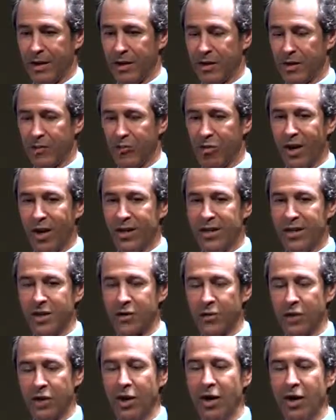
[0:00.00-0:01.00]
There's a
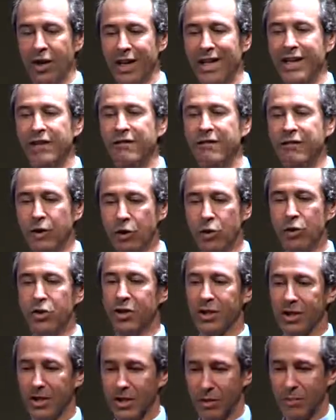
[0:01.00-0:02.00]
process we call
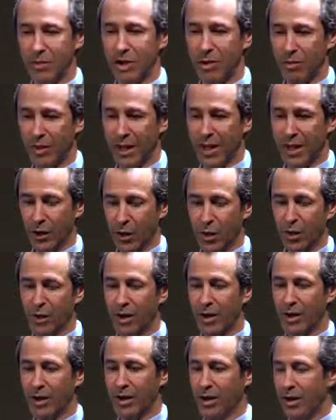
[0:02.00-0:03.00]
involution as people get
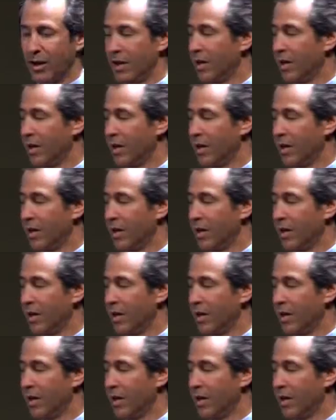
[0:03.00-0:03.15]
older